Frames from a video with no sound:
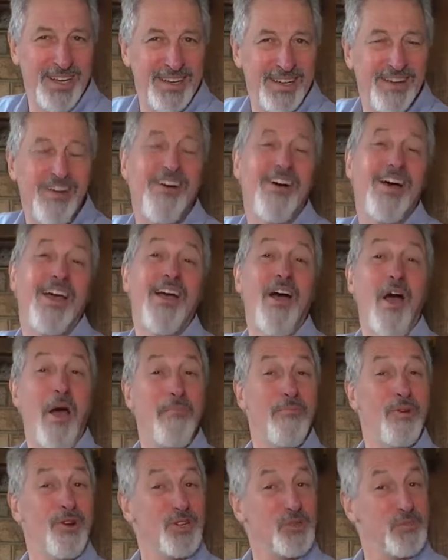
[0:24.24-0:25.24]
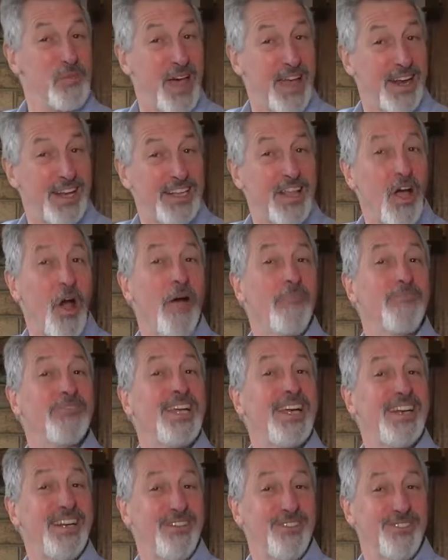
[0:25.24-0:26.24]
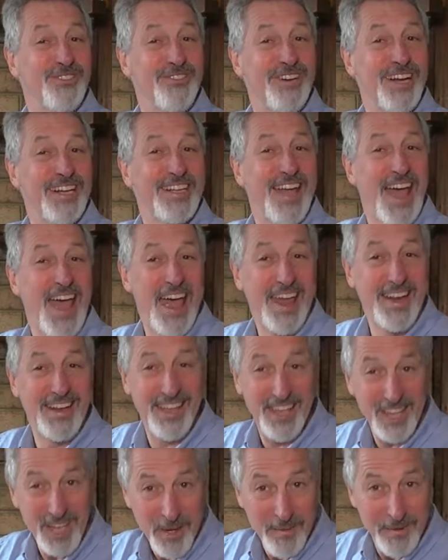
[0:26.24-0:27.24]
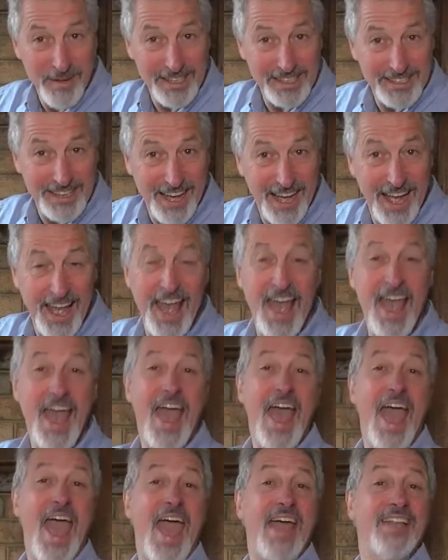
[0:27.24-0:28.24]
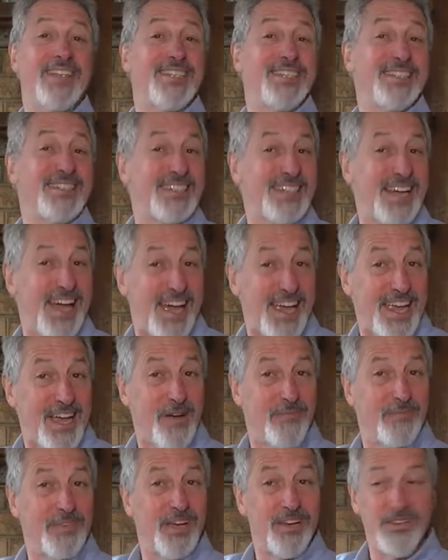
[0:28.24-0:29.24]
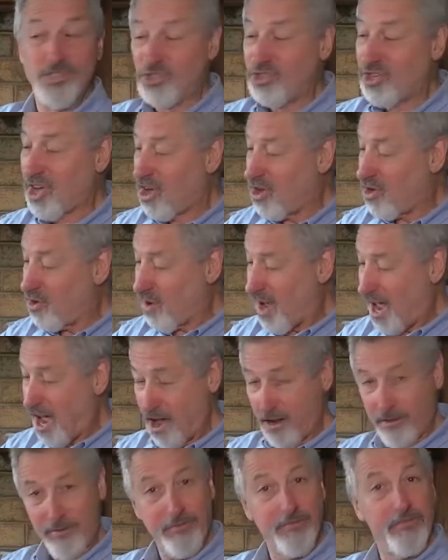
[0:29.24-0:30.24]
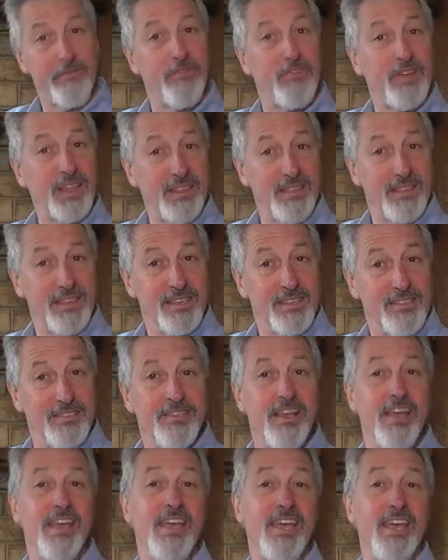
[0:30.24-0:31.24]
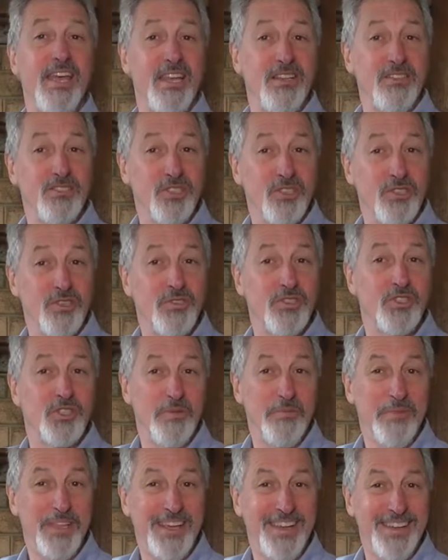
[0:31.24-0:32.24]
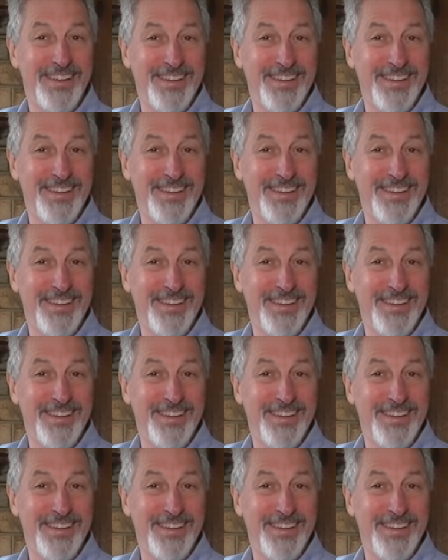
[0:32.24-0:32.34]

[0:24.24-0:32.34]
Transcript: Hi, I'm Maurice Beinat. I'm Technical Director at ecoMaster, and today I'm going to show you how to fit this into a chimney.